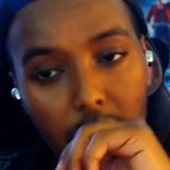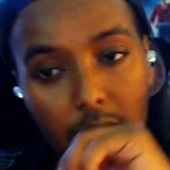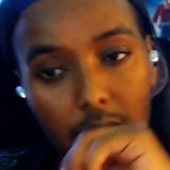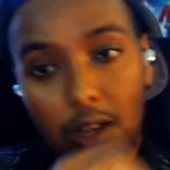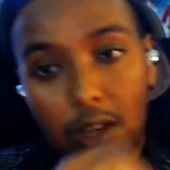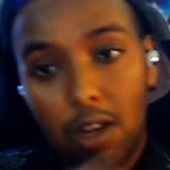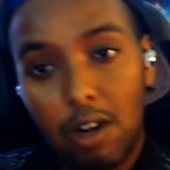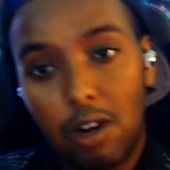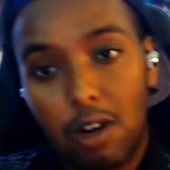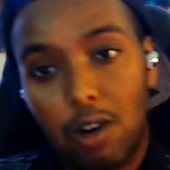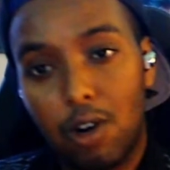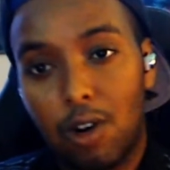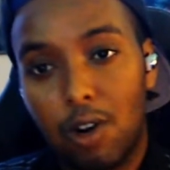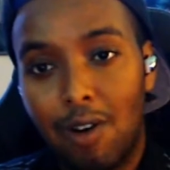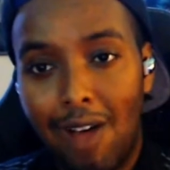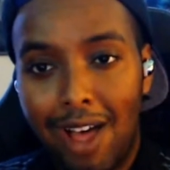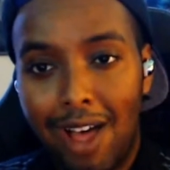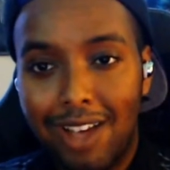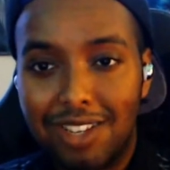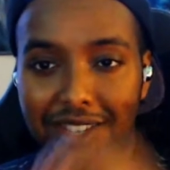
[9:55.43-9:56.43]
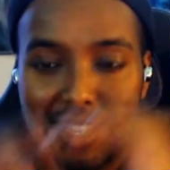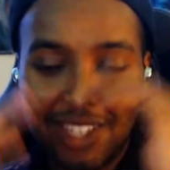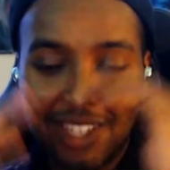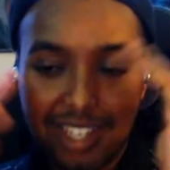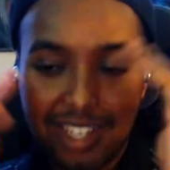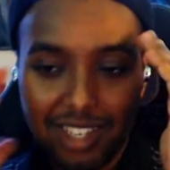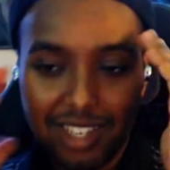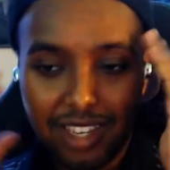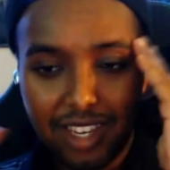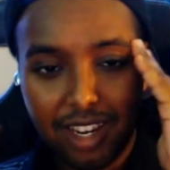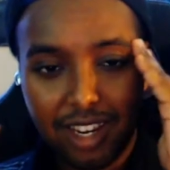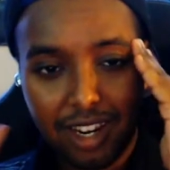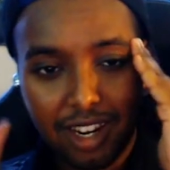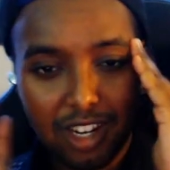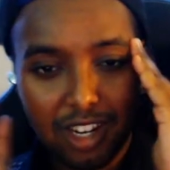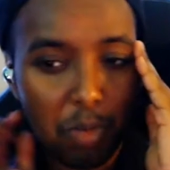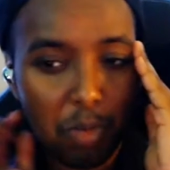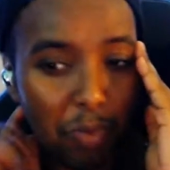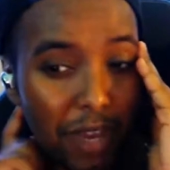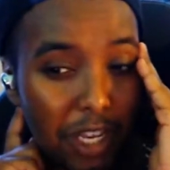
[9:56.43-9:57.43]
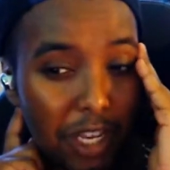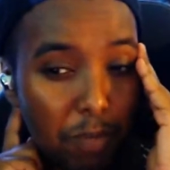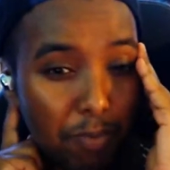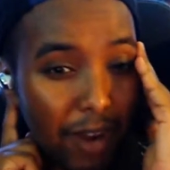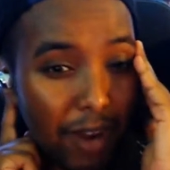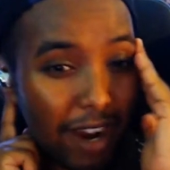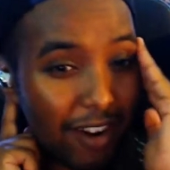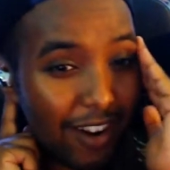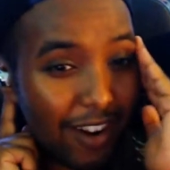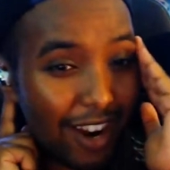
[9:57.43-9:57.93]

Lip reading: Oh, Elsie's here. Space pirate